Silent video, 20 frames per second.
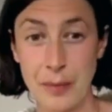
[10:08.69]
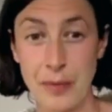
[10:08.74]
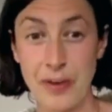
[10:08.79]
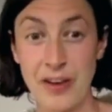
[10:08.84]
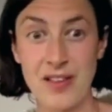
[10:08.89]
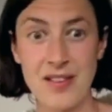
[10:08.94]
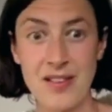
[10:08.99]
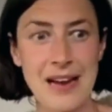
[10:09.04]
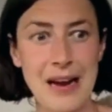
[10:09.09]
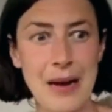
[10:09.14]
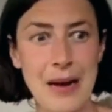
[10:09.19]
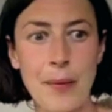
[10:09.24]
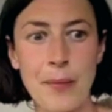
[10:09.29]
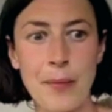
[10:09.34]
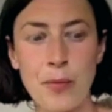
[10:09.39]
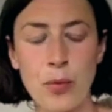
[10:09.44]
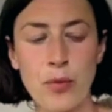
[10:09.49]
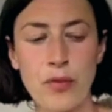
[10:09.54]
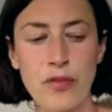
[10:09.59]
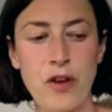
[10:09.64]
because now
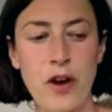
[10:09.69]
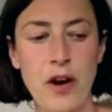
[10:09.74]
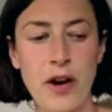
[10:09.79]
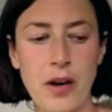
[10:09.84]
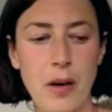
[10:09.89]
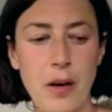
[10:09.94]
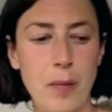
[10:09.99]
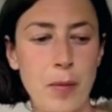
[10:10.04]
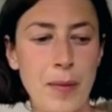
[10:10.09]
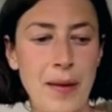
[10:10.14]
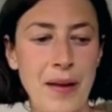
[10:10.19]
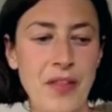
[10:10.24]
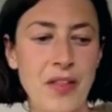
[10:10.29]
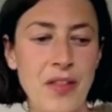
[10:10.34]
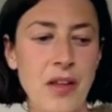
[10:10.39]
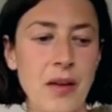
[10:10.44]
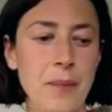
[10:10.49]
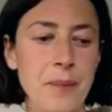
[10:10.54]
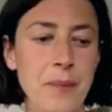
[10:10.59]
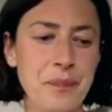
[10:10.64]
I'm all fired up about
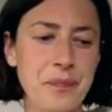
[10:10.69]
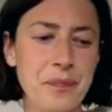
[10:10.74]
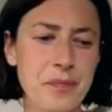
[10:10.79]
the